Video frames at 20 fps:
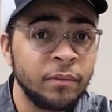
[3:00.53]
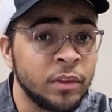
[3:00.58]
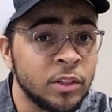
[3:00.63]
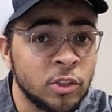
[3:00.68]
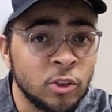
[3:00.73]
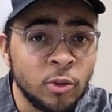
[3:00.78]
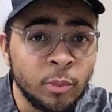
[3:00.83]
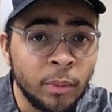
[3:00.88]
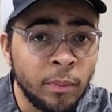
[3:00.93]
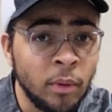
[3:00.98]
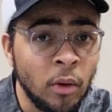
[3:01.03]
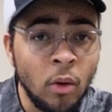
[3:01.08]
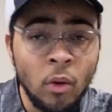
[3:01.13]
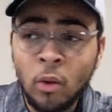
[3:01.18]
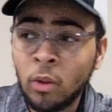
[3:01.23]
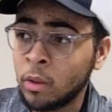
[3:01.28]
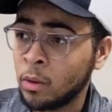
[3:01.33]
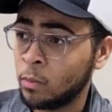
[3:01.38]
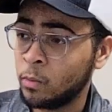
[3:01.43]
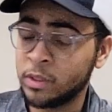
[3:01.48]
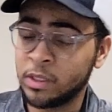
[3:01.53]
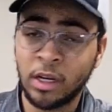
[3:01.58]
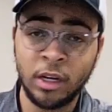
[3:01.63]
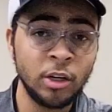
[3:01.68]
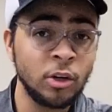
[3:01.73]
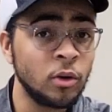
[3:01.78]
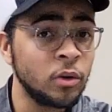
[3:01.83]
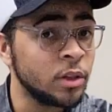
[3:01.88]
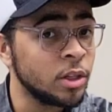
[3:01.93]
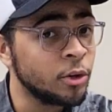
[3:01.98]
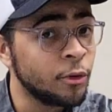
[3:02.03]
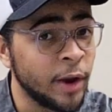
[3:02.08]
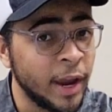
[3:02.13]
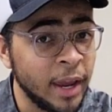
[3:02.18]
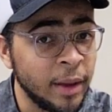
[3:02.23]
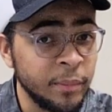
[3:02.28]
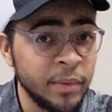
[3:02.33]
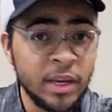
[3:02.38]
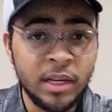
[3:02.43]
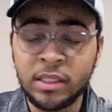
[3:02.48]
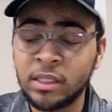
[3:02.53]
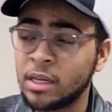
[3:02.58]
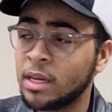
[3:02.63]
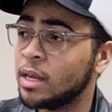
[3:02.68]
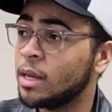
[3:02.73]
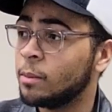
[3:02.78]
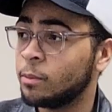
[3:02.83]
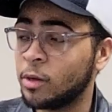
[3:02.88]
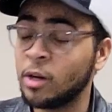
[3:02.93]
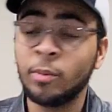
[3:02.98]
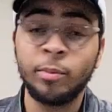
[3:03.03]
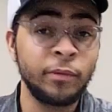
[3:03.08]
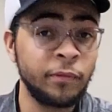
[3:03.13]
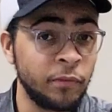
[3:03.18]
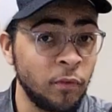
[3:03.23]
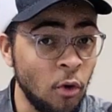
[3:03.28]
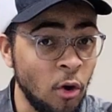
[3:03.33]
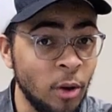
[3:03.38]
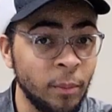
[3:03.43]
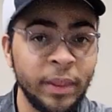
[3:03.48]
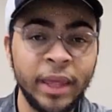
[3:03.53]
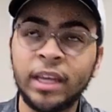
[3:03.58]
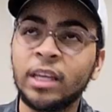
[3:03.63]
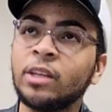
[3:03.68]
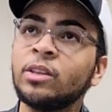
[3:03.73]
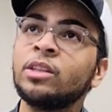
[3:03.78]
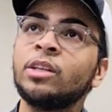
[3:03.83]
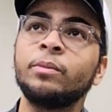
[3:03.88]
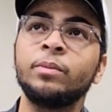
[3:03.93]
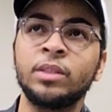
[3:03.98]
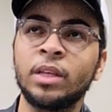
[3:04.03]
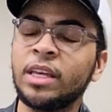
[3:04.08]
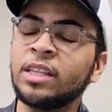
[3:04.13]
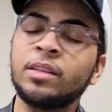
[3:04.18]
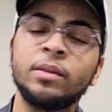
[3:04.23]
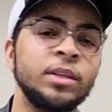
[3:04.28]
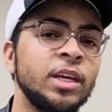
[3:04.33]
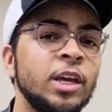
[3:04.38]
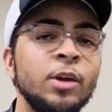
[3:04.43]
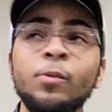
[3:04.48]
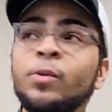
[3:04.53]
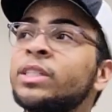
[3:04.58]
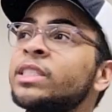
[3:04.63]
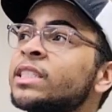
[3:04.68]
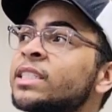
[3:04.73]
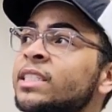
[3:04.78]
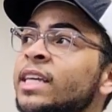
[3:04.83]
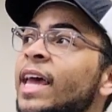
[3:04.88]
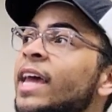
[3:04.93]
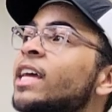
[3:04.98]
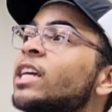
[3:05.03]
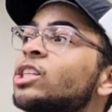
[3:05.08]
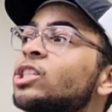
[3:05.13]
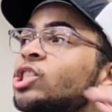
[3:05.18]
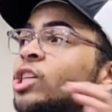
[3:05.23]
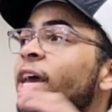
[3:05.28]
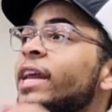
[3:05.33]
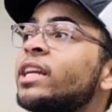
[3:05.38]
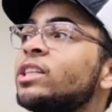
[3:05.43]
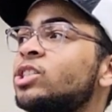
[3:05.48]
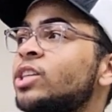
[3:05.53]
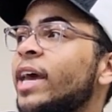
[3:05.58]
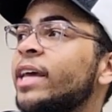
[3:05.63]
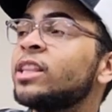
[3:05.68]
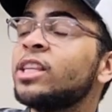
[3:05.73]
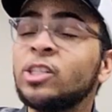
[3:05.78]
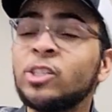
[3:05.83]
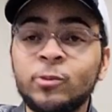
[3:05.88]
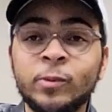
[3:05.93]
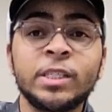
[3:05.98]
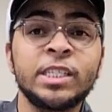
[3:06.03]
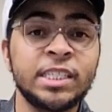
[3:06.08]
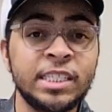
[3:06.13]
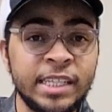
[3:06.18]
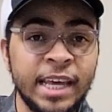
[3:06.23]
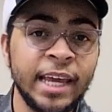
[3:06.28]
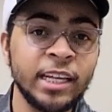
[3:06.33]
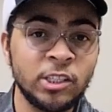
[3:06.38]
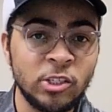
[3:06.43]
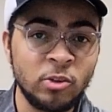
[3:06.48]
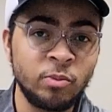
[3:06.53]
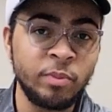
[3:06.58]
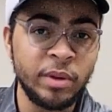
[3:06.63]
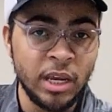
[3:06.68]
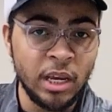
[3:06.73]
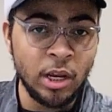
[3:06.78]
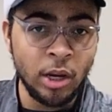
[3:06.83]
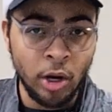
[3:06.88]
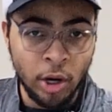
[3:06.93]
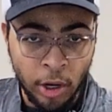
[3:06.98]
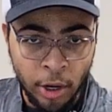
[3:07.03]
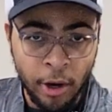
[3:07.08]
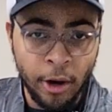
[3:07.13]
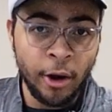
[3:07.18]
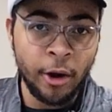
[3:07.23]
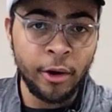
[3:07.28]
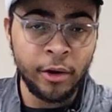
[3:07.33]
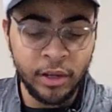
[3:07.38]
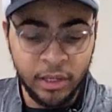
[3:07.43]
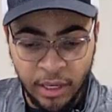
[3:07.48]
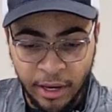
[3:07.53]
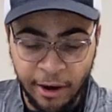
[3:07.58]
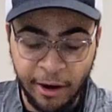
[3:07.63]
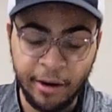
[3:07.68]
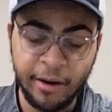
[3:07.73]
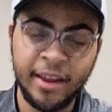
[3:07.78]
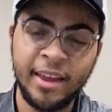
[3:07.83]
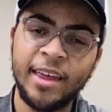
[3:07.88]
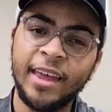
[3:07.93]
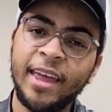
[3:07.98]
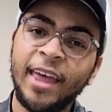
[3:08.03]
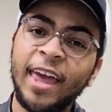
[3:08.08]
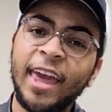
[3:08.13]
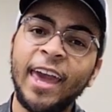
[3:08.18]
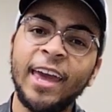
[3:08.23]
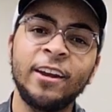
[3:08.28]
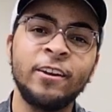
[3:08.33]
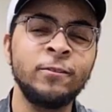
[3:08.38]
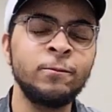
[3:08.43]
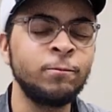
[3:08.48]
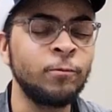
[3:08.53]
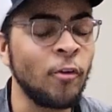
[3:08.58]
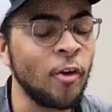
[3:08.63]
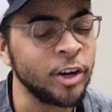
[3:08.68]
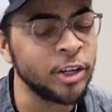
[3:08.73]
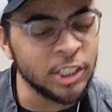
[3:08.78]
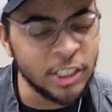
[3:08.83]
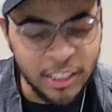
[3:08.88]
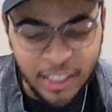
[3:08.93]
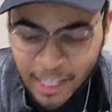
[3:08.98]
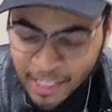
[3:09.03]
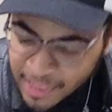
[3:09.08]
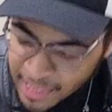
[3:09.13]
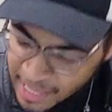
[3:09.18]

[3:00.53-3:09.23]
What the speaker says: of the Super Bowl, was going to go to the Grammys, going to perform. It was set. This was set to be her year. And unfortunately,